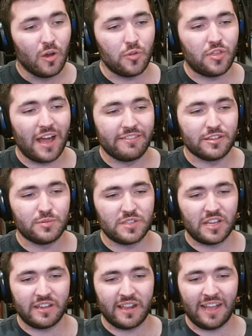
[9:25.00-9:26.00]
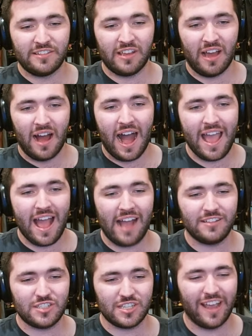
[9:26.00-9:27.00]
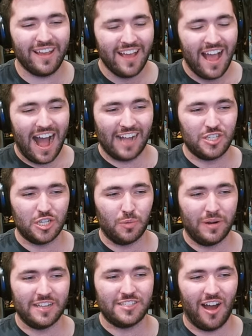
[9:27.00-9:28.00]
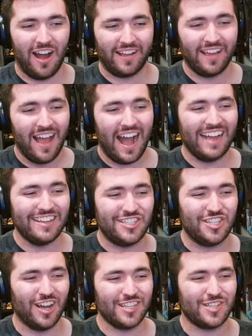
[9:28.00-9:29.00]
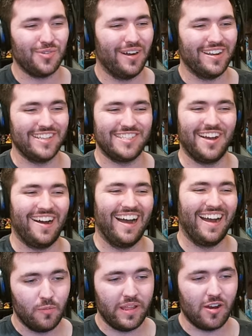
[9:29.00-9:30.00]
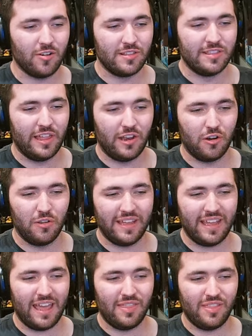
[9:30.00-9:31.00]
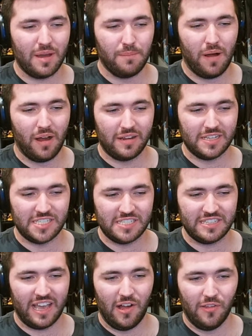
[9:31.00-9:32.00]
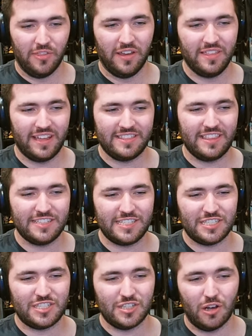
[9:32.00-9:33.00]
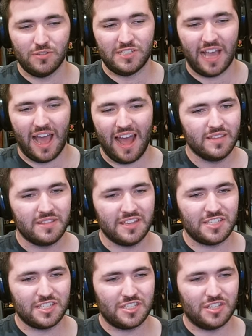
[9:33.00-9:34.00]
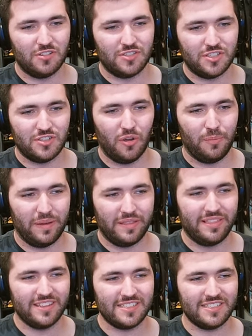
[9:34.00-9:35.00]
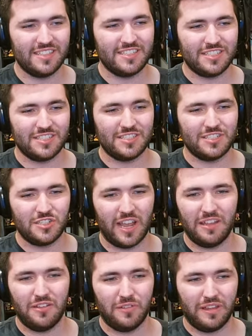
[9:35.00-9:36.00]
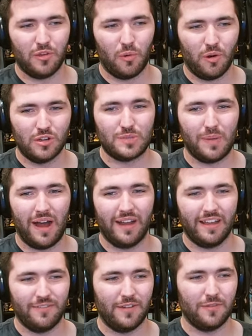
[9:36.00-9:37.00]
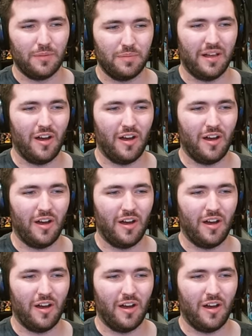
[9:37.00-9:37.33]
Who thought this was a good idea? I just wanna talk. I just wanna talk. We are literally in the Among Us Skeld. Like, this is so sad. This is so stupid. This is genuinely the worst mod I've ever played.